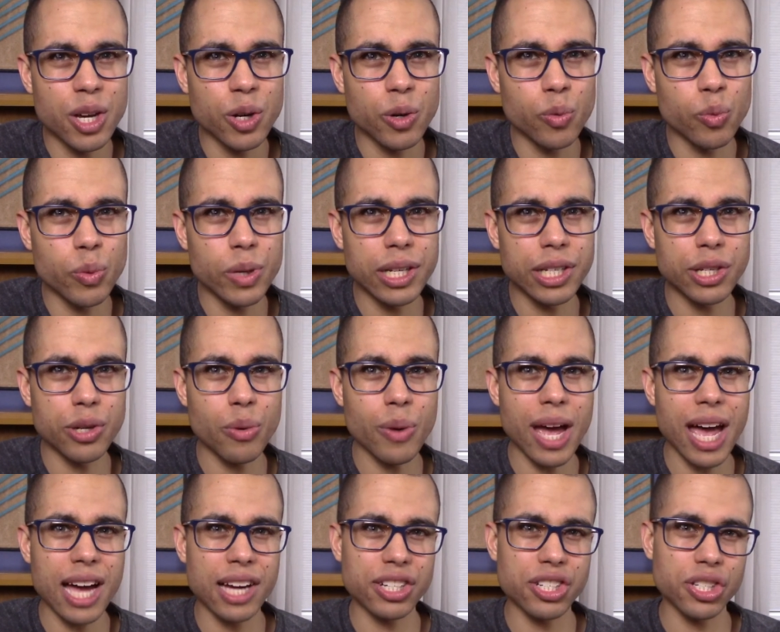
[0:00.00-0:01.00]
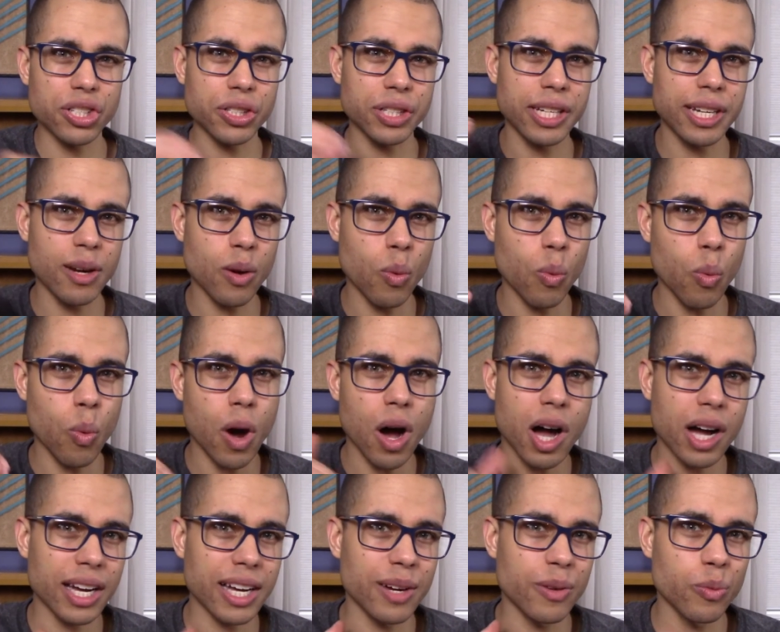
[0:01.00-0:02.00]
when you actually
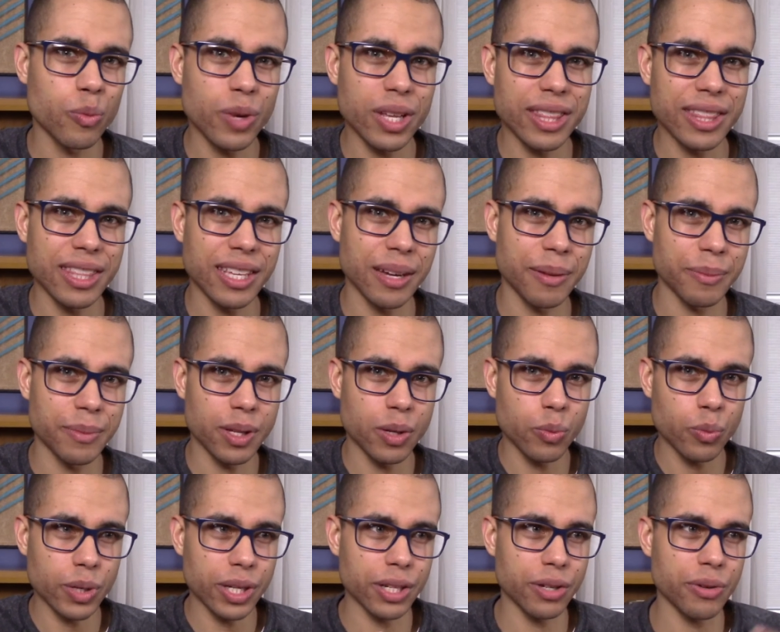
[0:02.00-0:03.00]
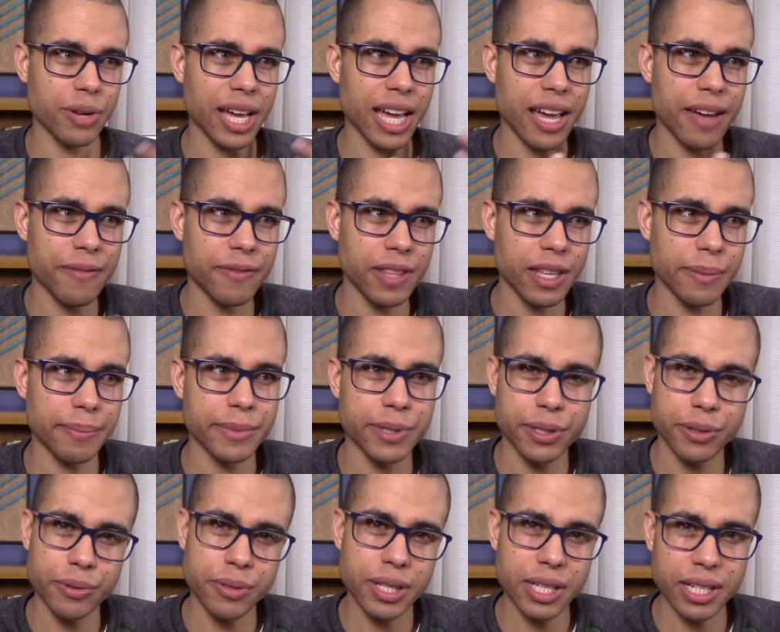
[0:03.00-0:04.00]
walk with them, when you have them
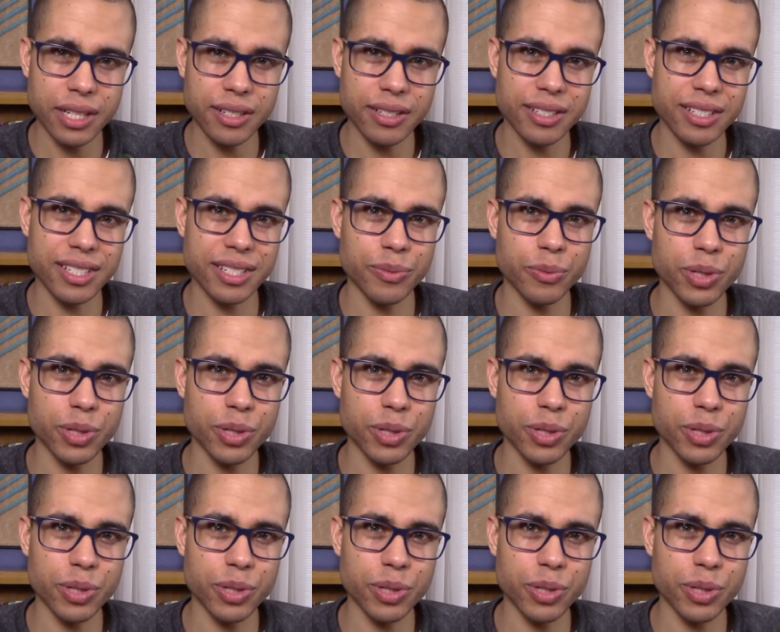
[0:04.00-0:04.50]
do things,